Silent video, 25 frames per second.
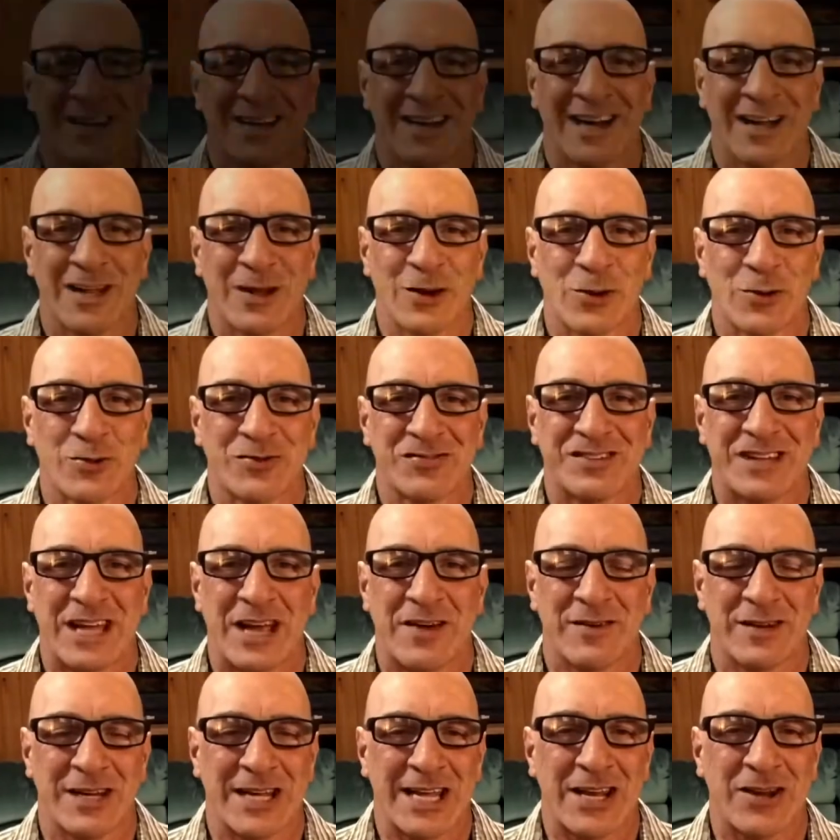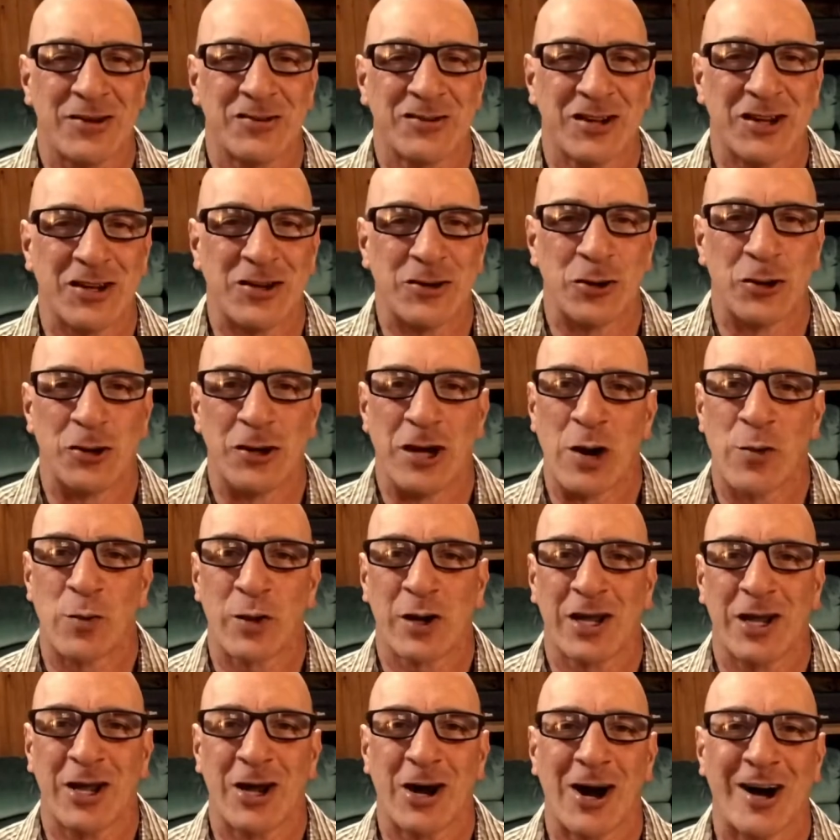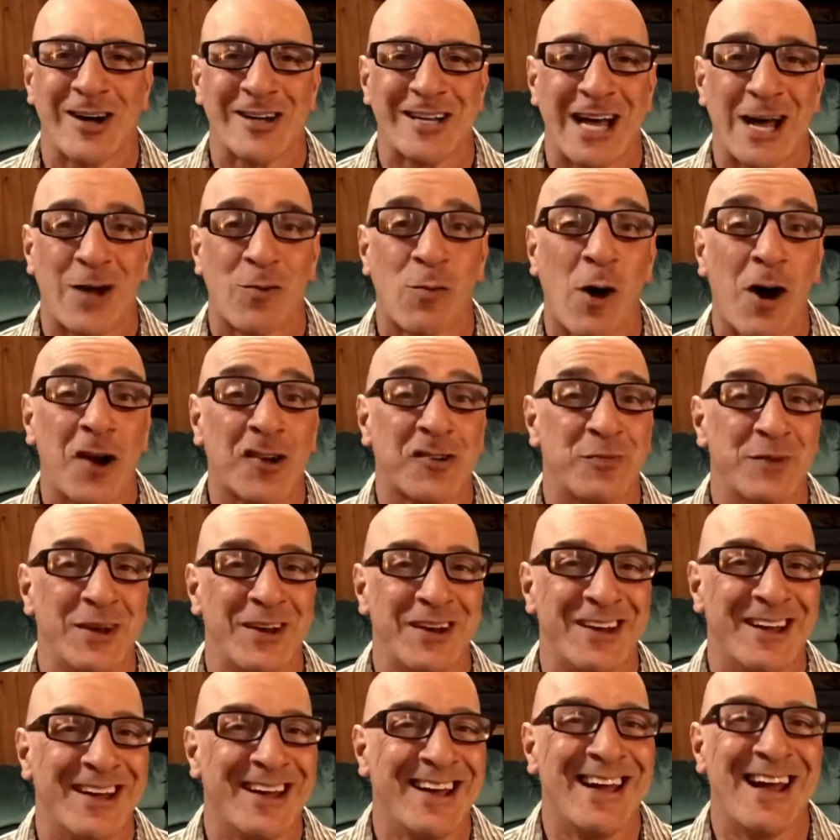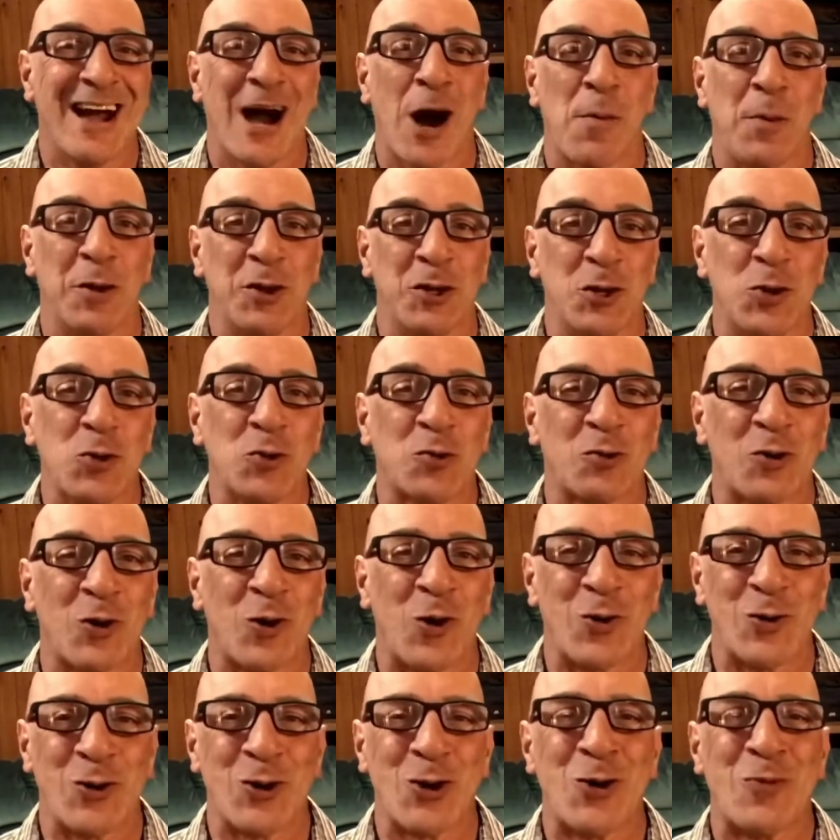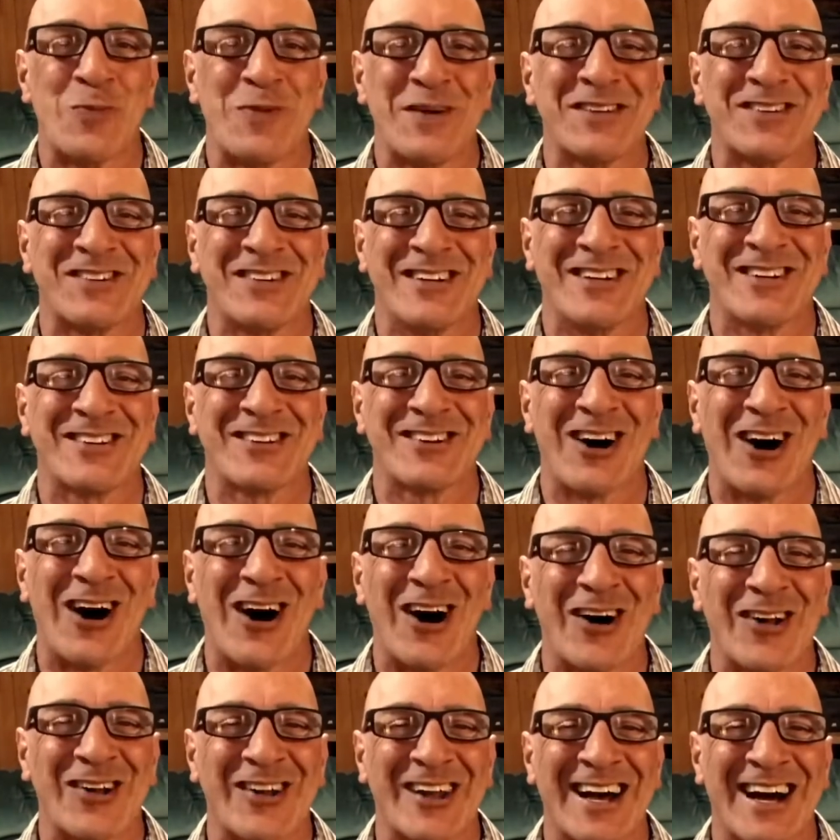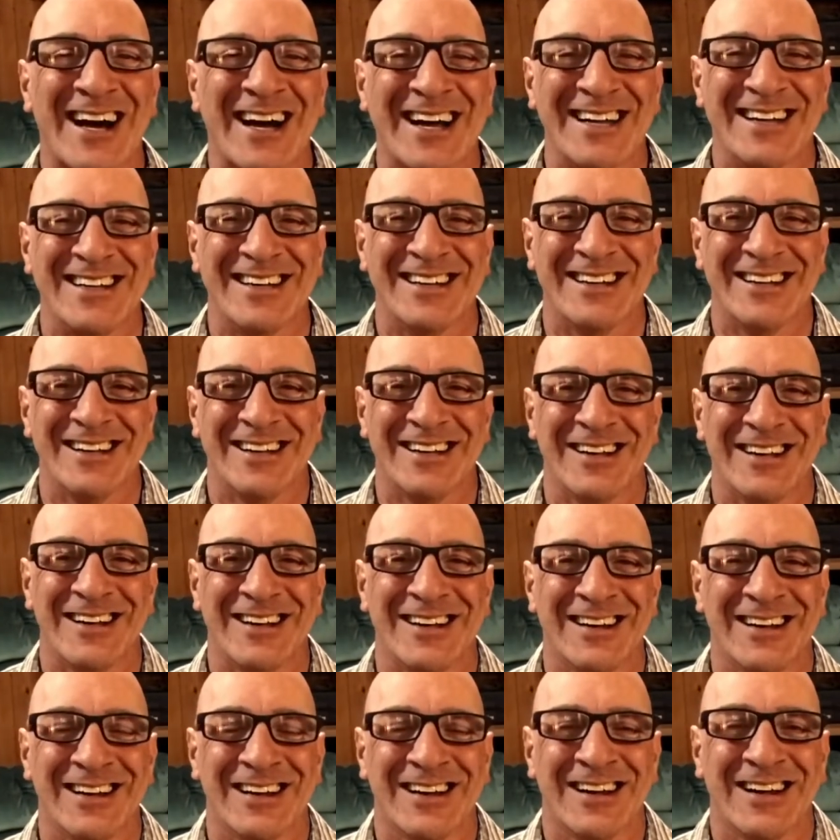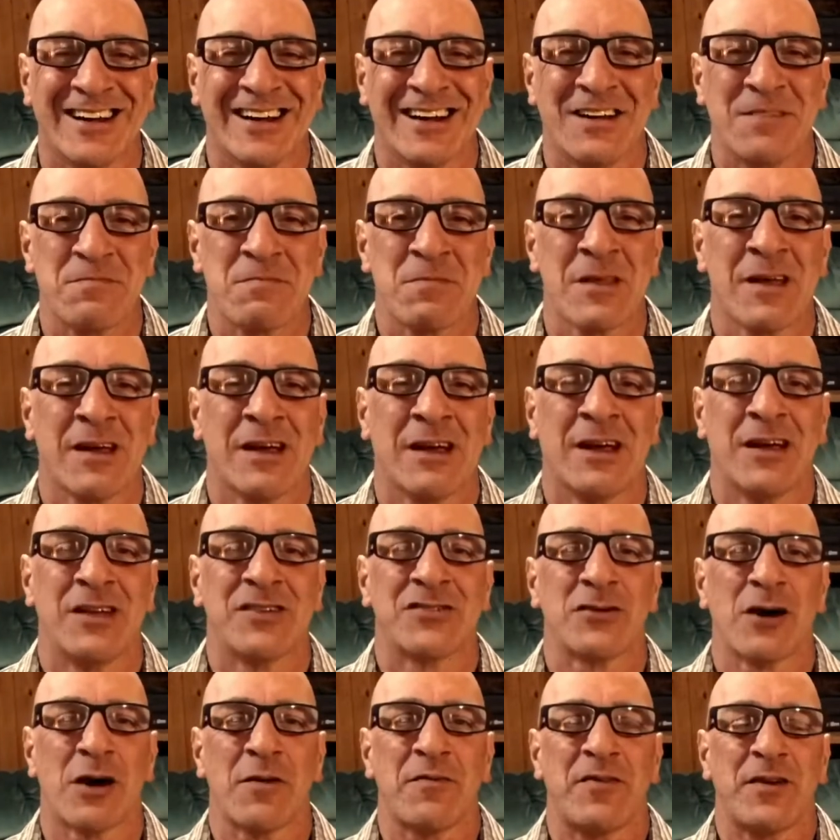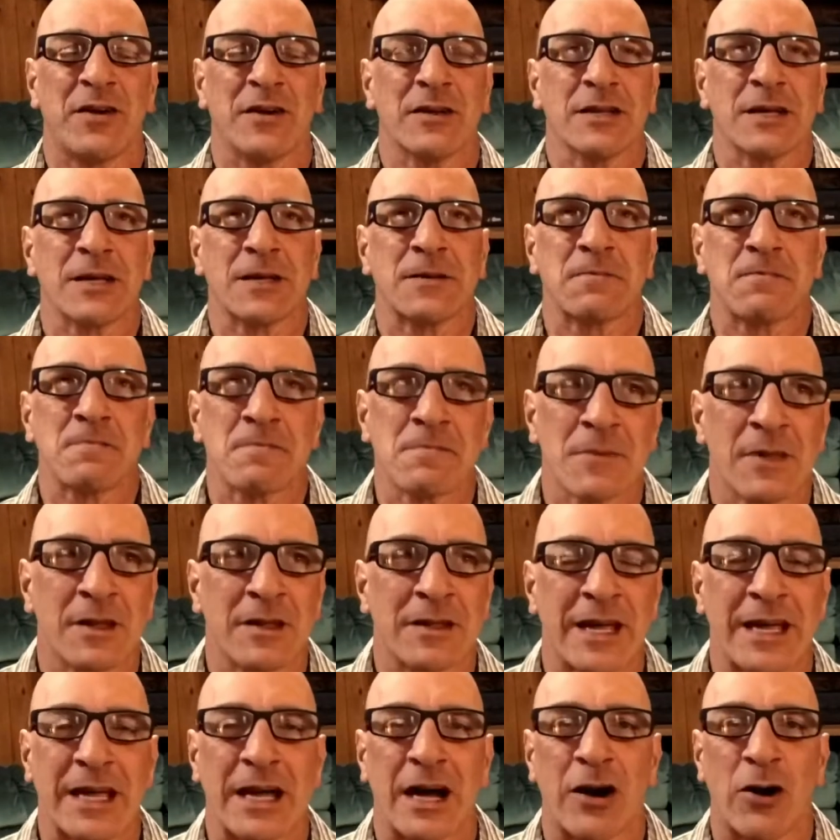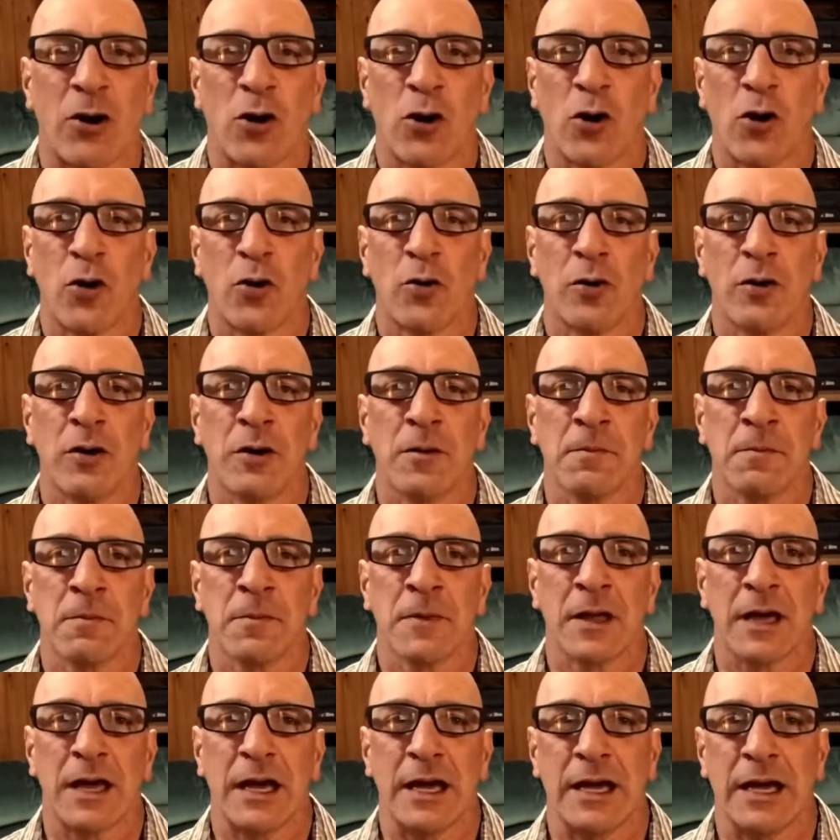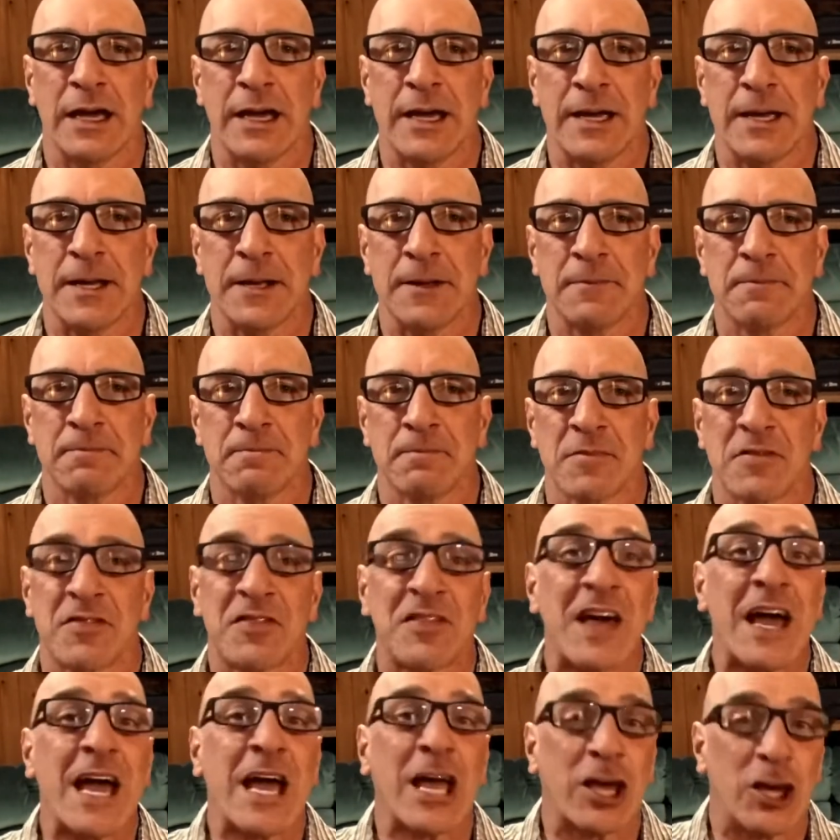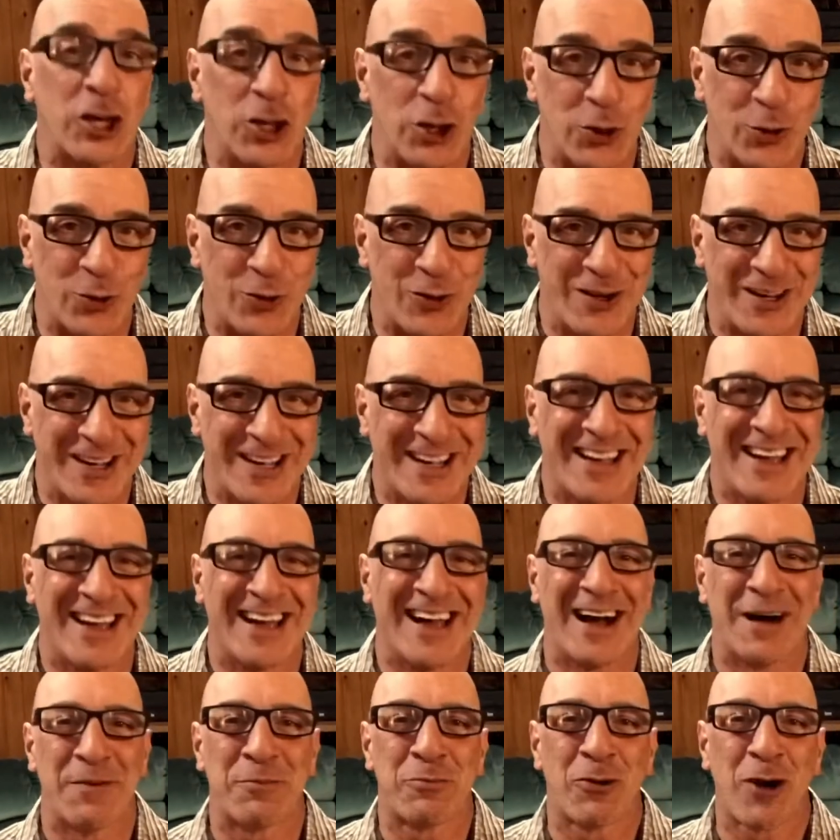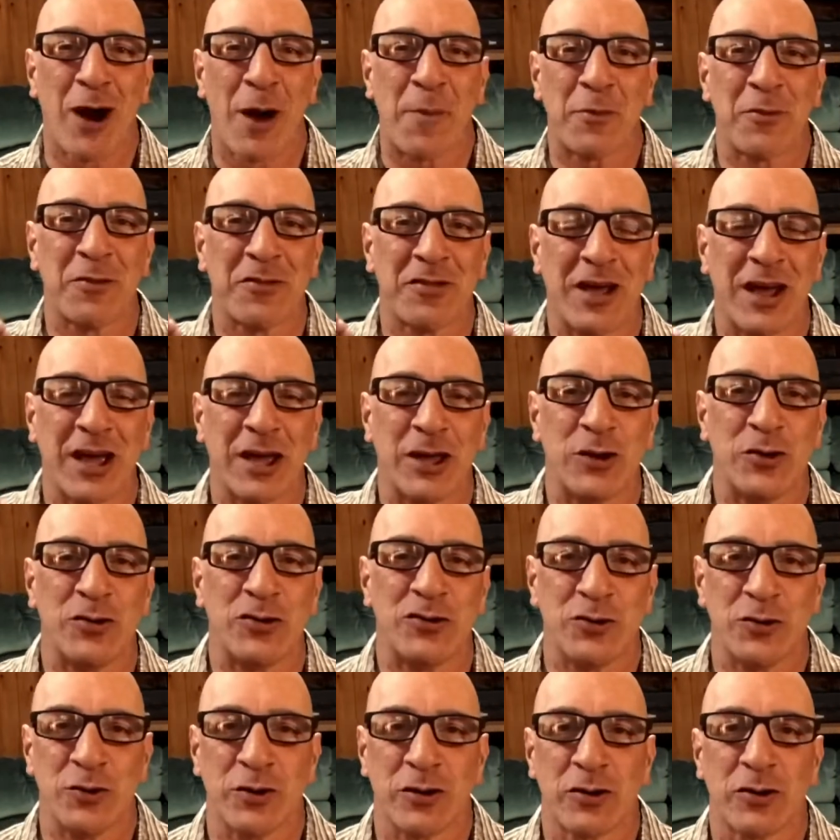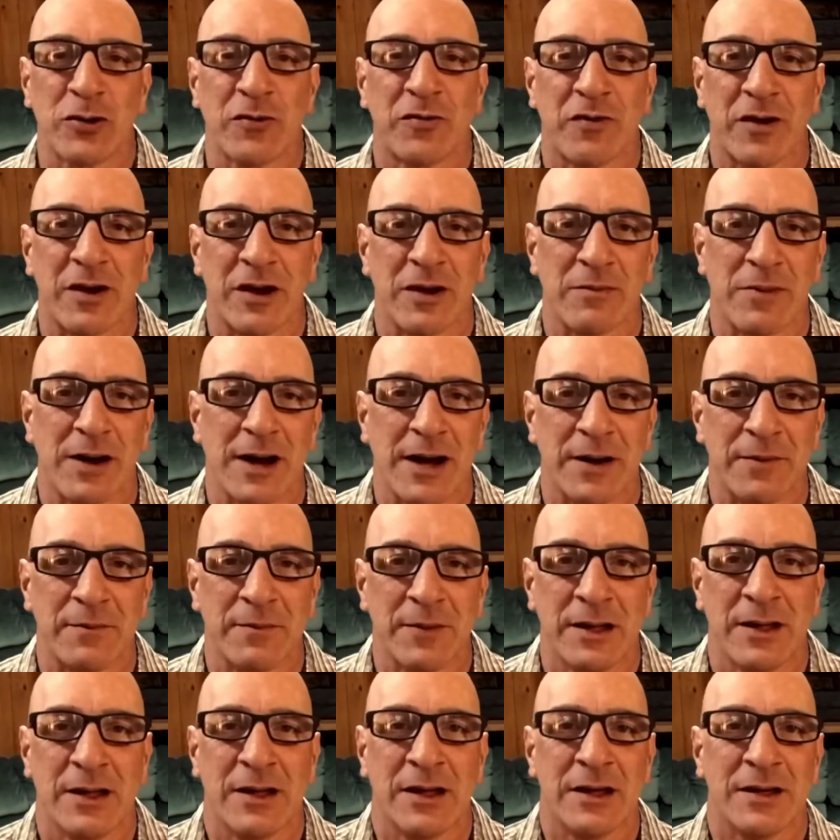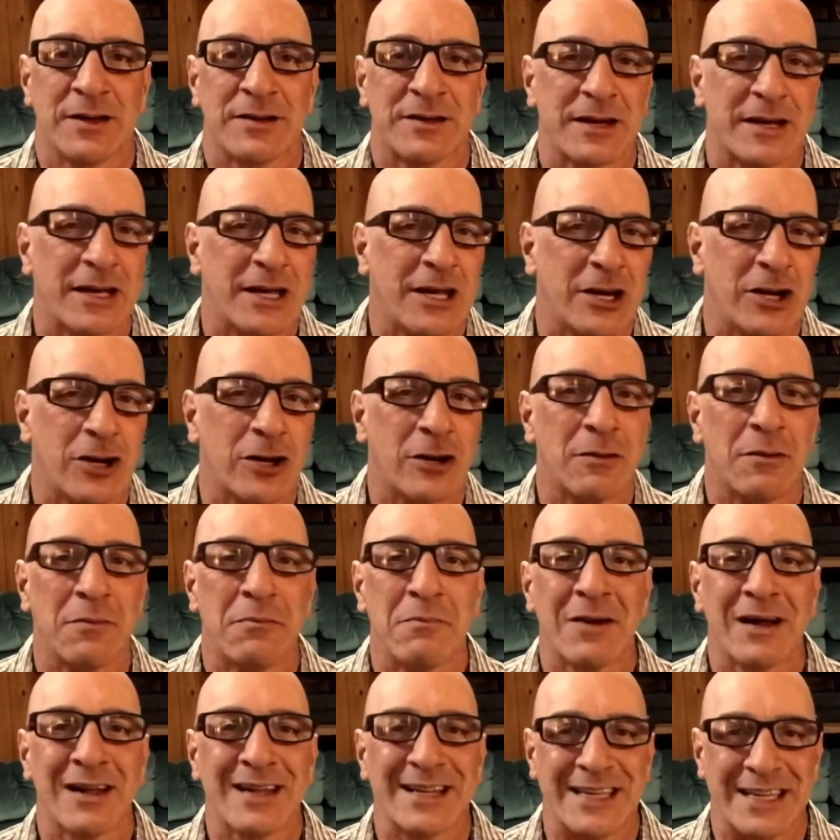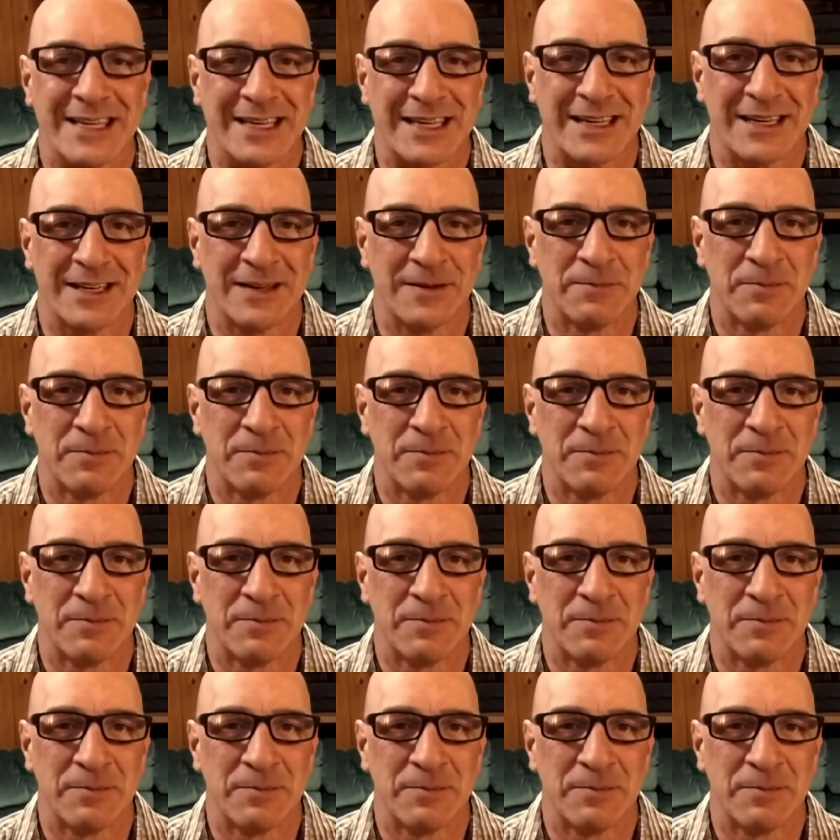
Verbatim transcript: Hello, it's David Anderson, your networking online watchman, helping you grow your business online. So I'm feeling like I owe a thank you, a proper thank you to a good friend of mine, Tahir Malik.